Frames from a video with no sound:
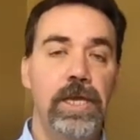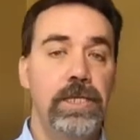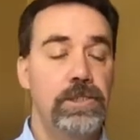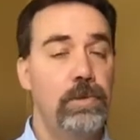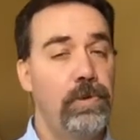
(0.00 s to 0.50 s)

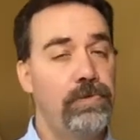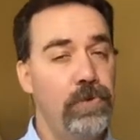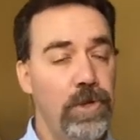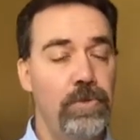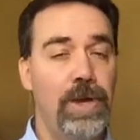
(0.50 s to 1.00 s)
So
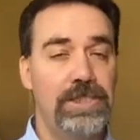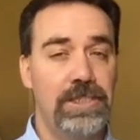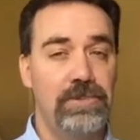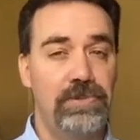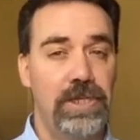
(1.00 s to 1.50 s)
before you watch
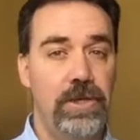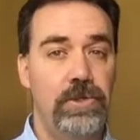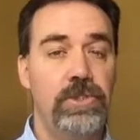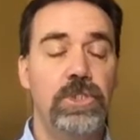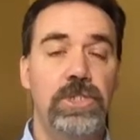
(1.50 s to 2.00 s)
this video,
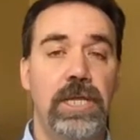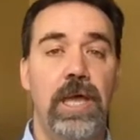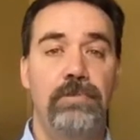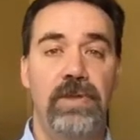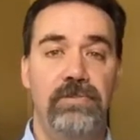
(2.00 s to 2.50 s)
you should check
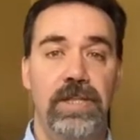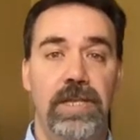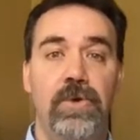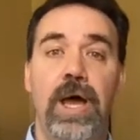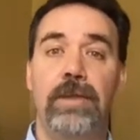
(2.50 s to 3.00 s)
out my
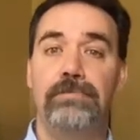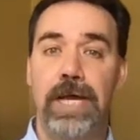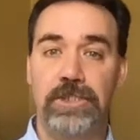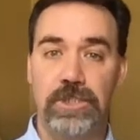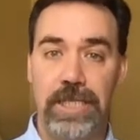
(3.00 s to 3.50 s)
video on
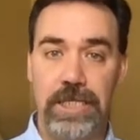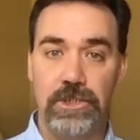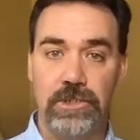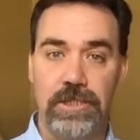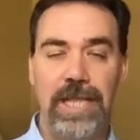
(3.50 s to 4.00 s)

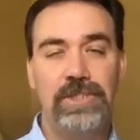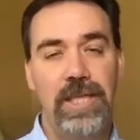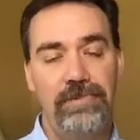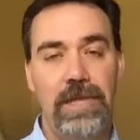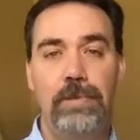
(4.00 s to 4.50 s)
modulation. I actually
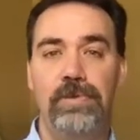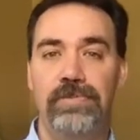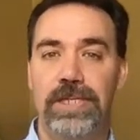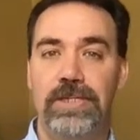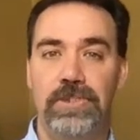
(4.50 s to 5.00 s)
have a couple of
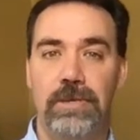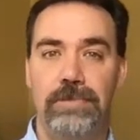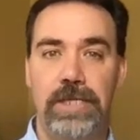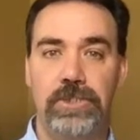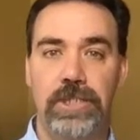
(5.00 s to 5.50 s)
videos on
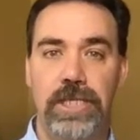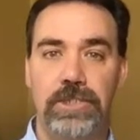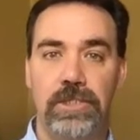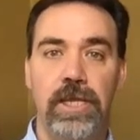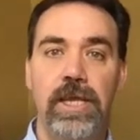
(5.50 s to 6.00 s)

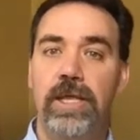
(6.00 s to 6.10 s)
modulation.